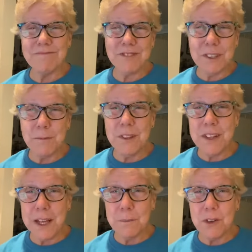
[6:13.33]
some
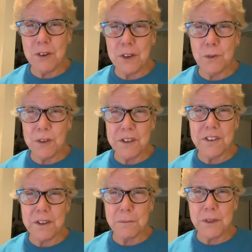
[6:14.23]
stamps are worth
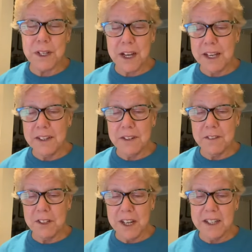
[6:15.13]
something. I
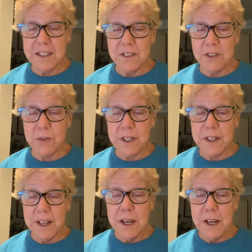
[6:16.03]
never got into it.